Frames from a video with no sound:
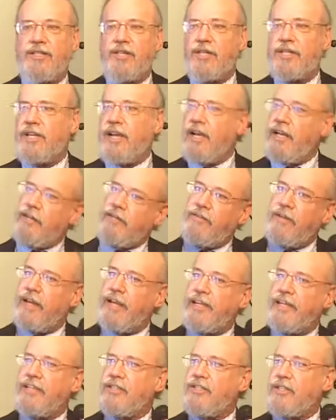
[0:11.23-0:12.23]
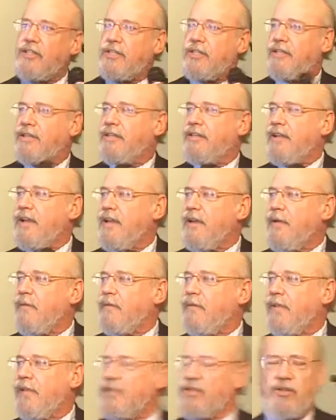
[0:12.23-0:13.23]
It's just kind of like, it's just a,
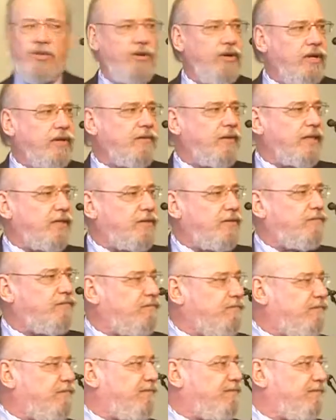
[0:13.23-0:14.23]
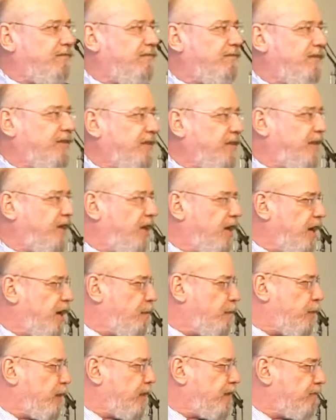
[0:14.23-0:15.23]
let's do it. Let's get
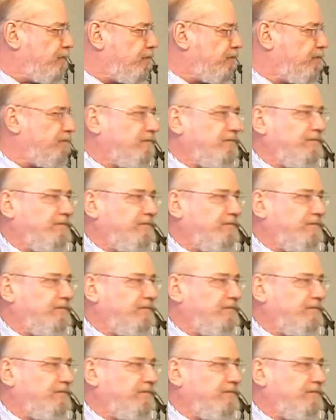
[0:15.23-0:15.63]
up and